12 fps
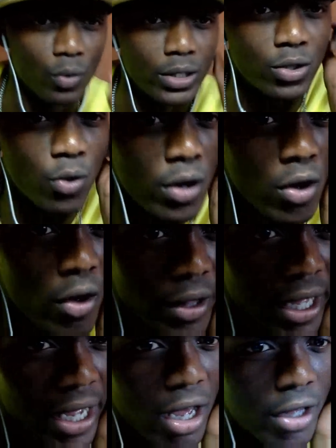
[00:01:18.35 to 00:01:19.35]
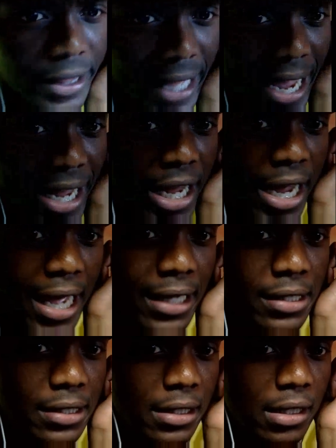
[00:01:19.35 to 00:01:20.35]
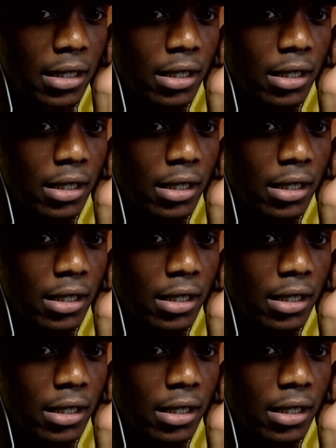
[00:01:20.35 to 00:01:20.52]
what's going on there? There he is.